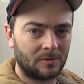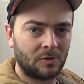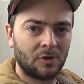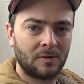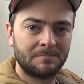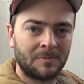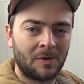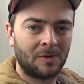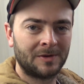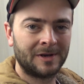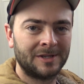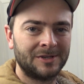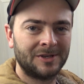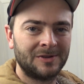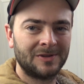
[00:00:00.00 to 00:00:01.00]
Good
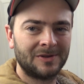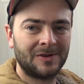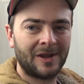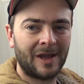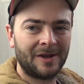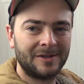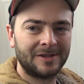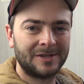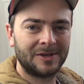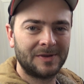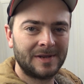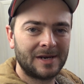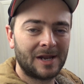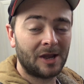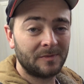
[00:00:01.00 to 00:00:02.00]
morning, you lot. How you
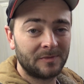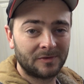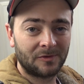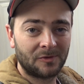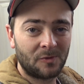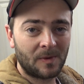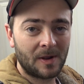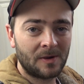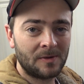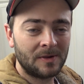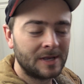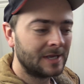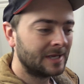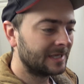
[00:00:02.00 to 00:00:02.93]
doing? Hope you're all well.